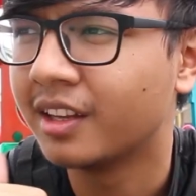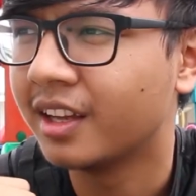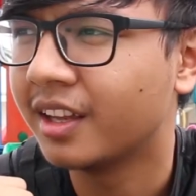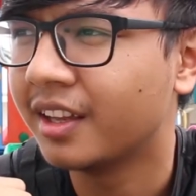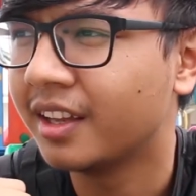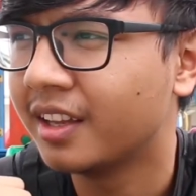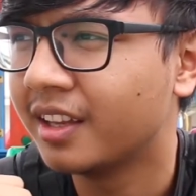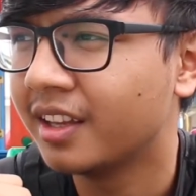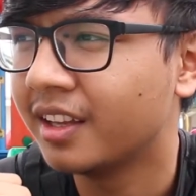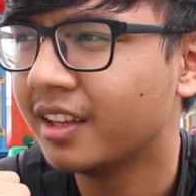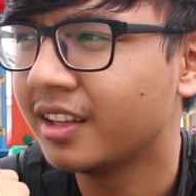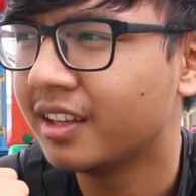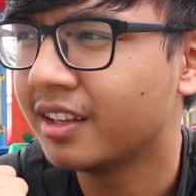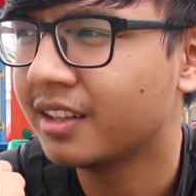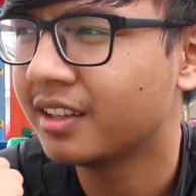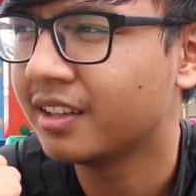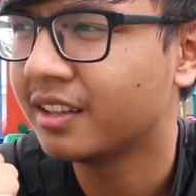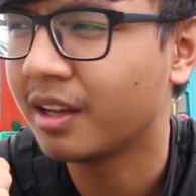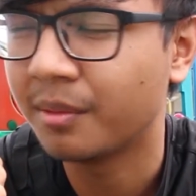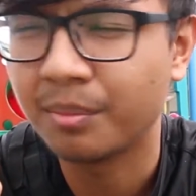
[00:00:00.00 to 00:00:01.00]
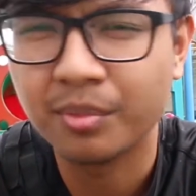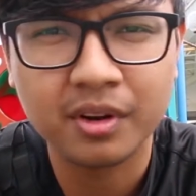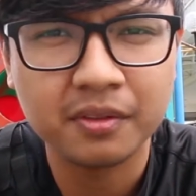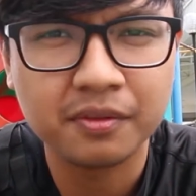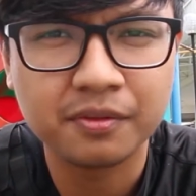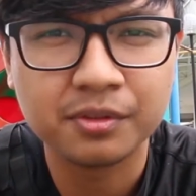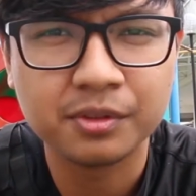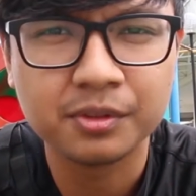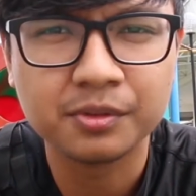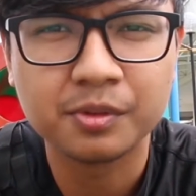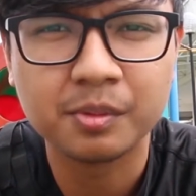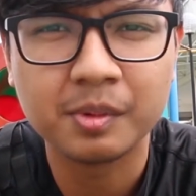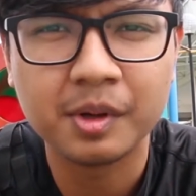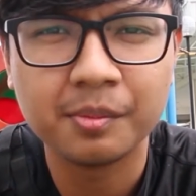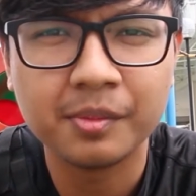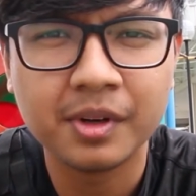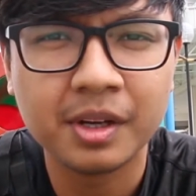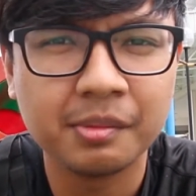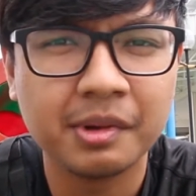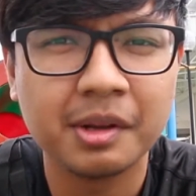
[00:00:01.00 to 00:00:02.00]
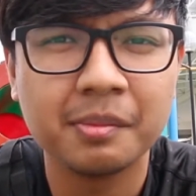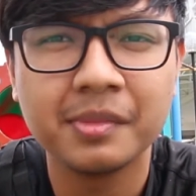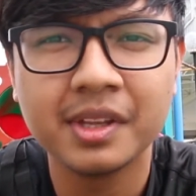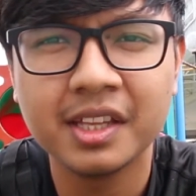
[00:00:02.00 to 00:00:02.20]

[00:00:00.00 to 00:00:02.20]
and I bought food for my mom and